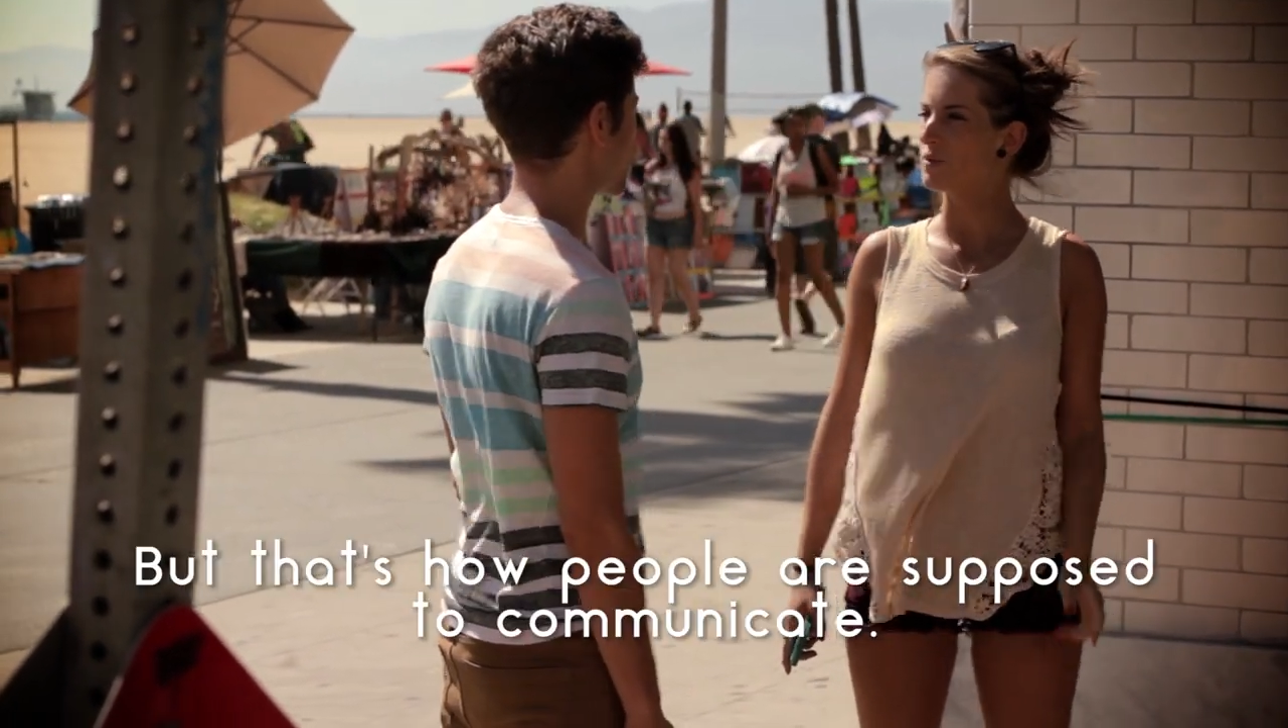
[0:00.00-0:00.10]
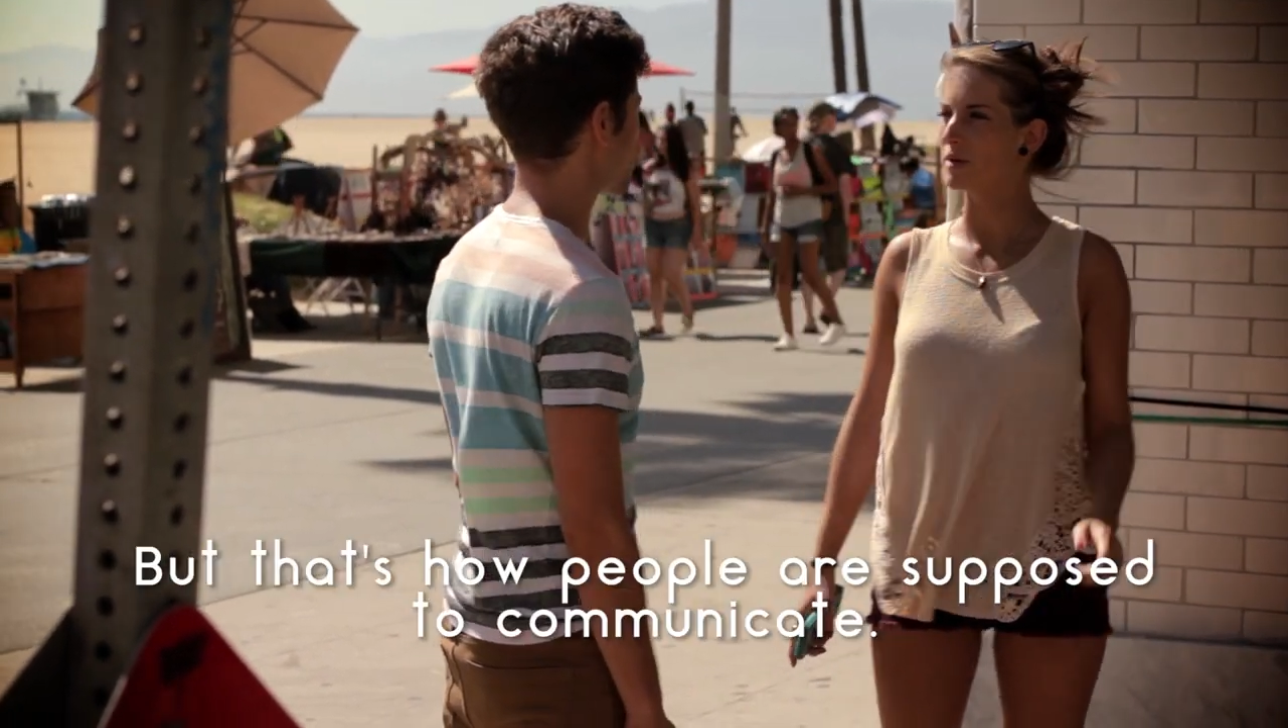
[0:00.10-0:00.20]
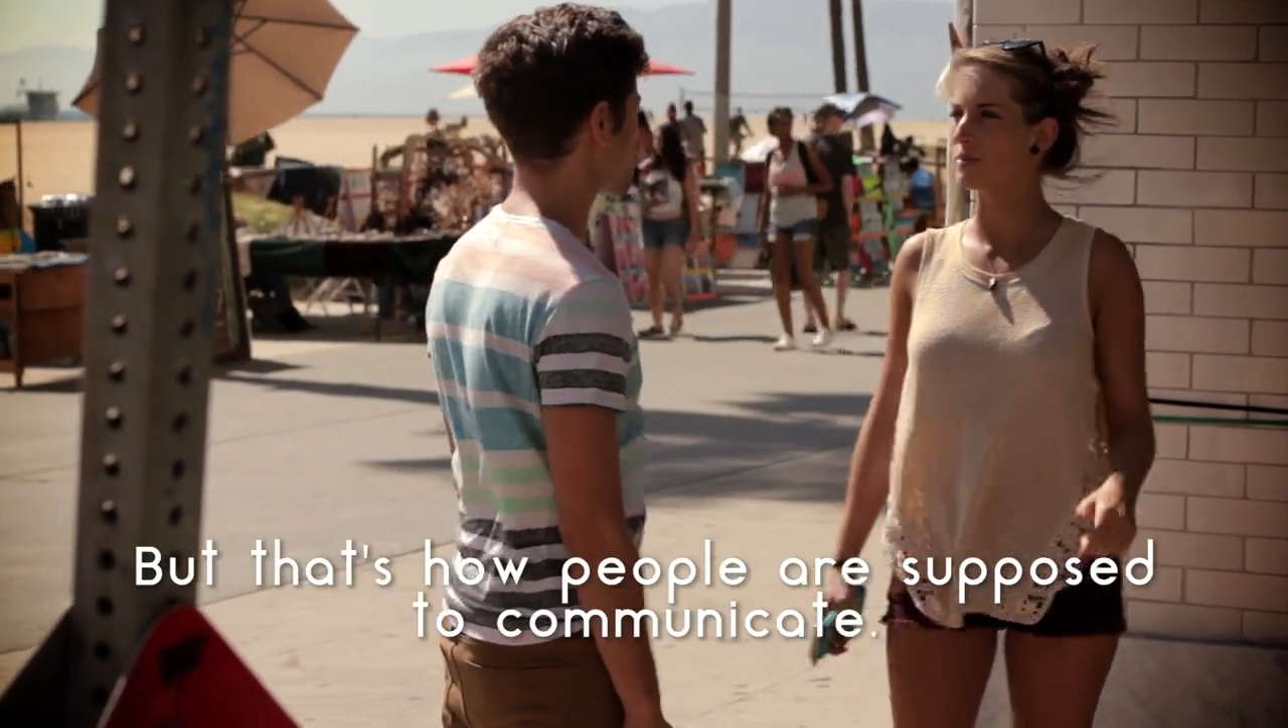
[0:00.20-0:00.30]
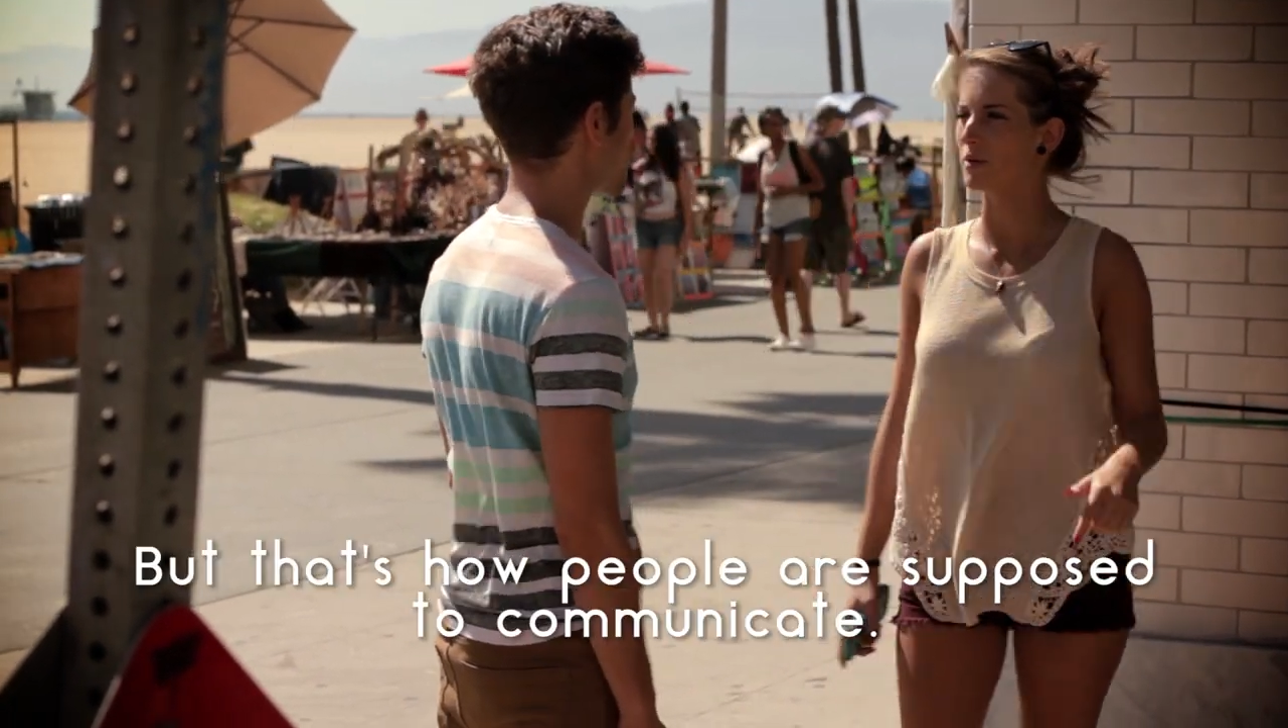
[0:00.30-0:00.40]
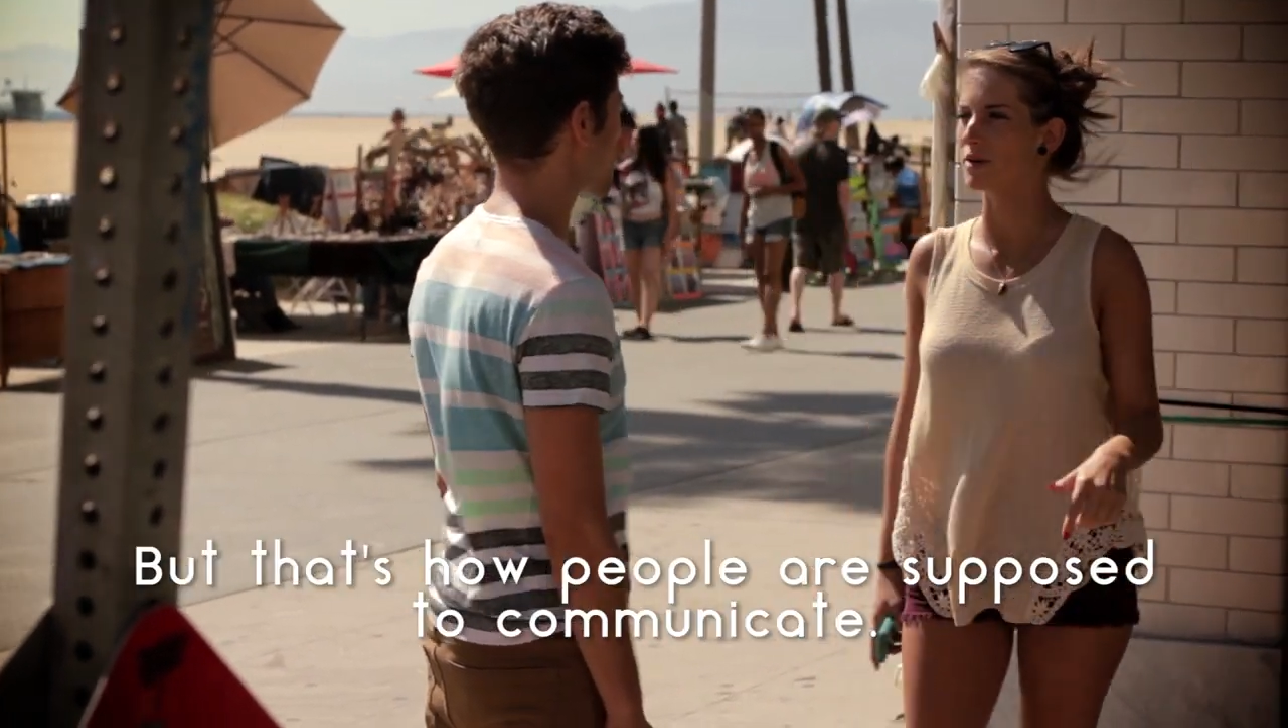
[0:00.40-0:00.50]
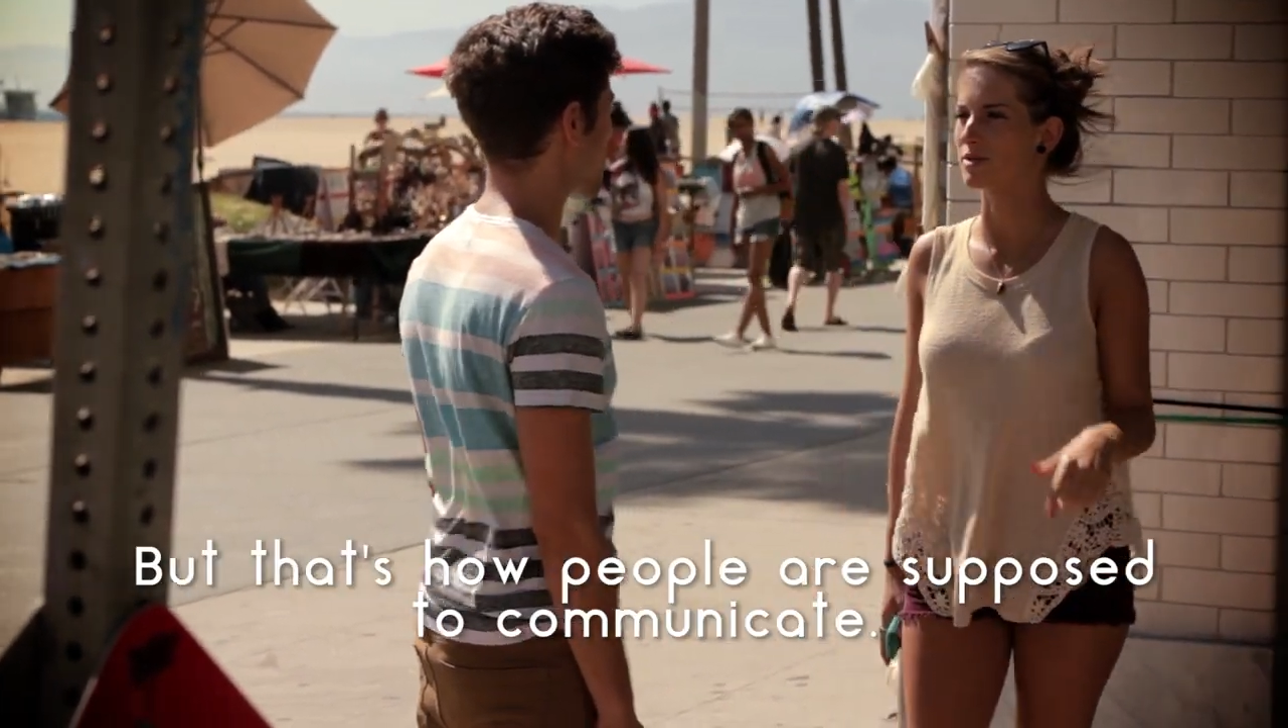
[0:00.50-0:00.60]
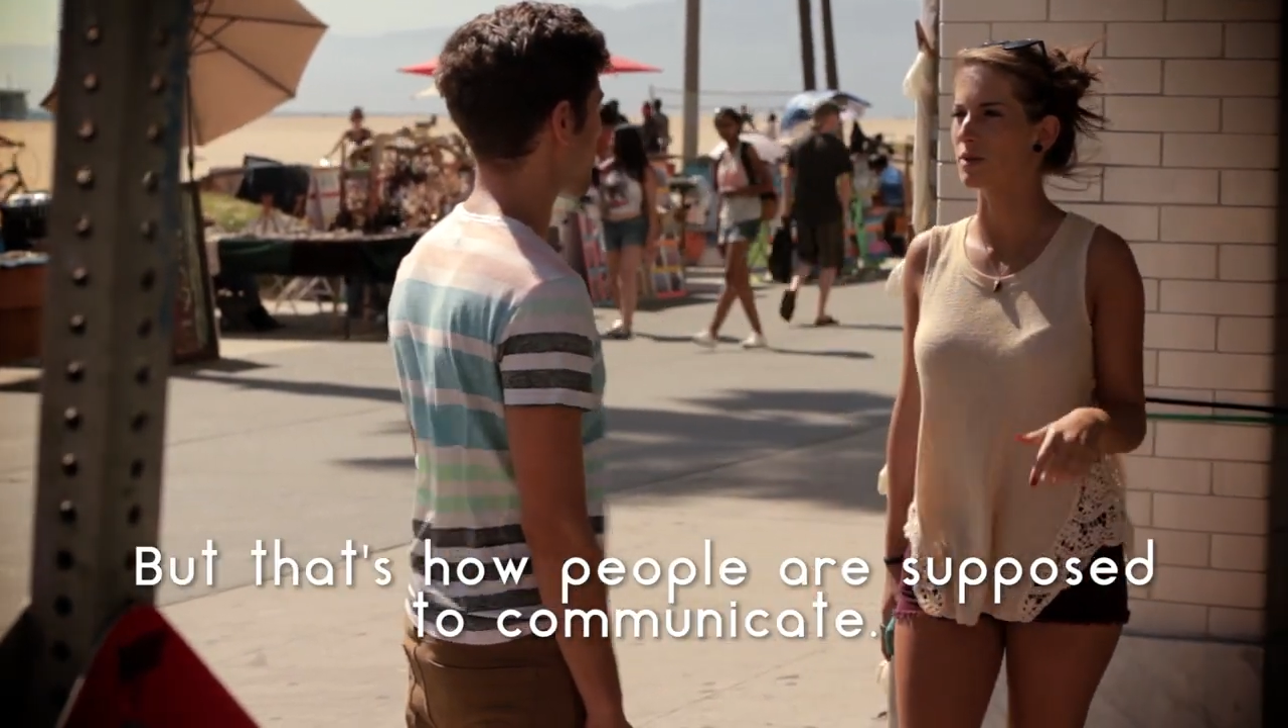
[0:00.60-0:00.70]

people are